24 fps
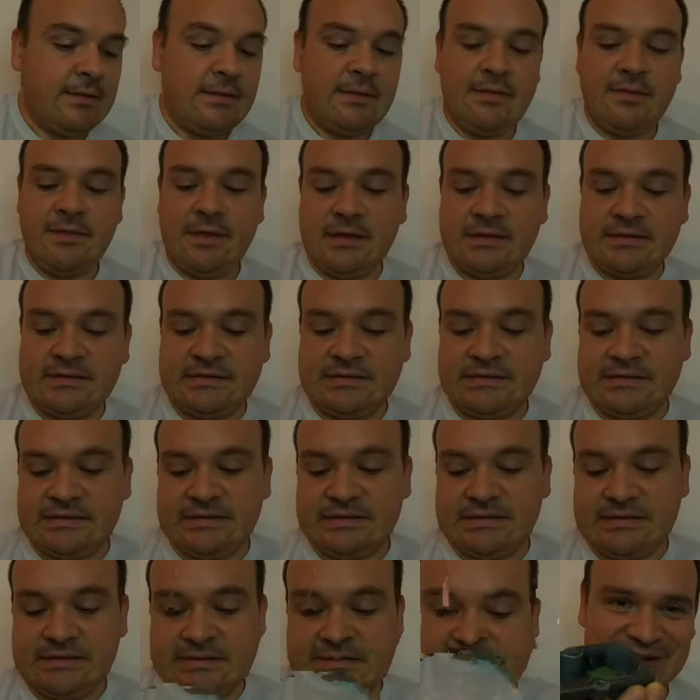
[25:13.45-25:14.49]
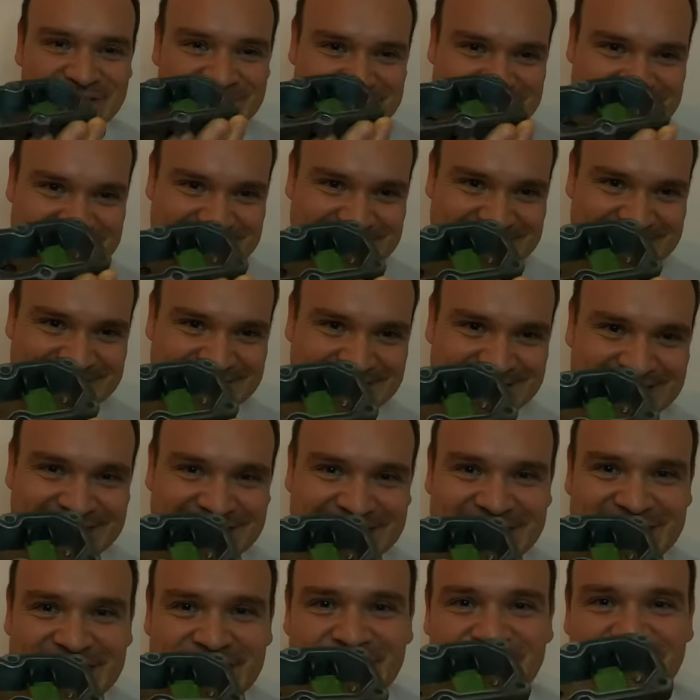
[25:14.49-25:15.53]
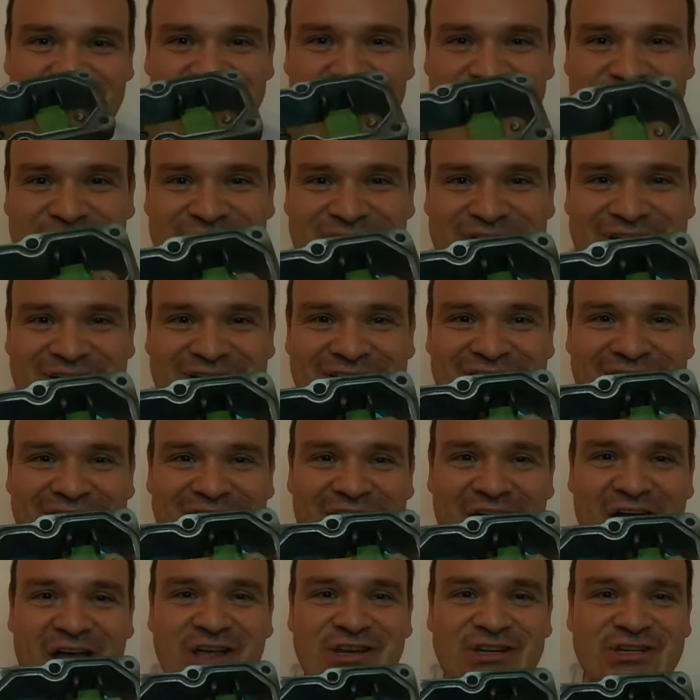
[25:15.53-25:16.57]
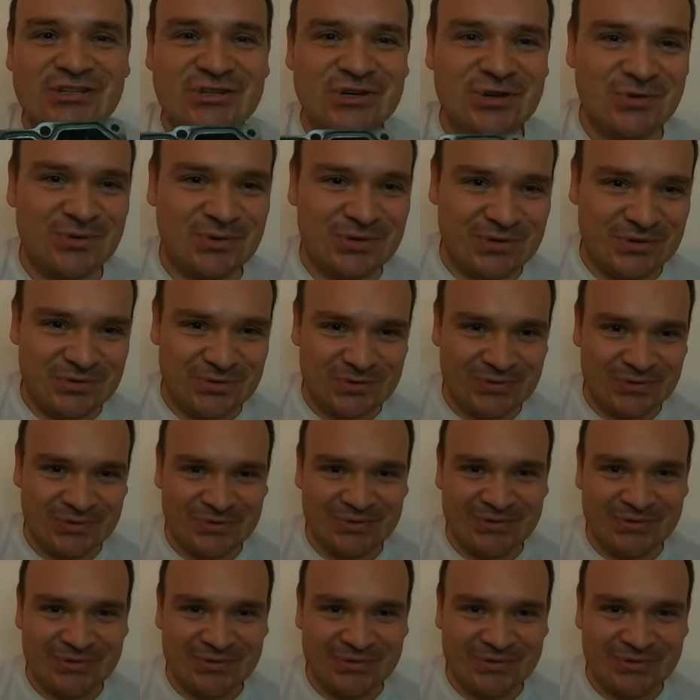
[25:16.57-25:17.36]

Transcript: That's parts here I show you.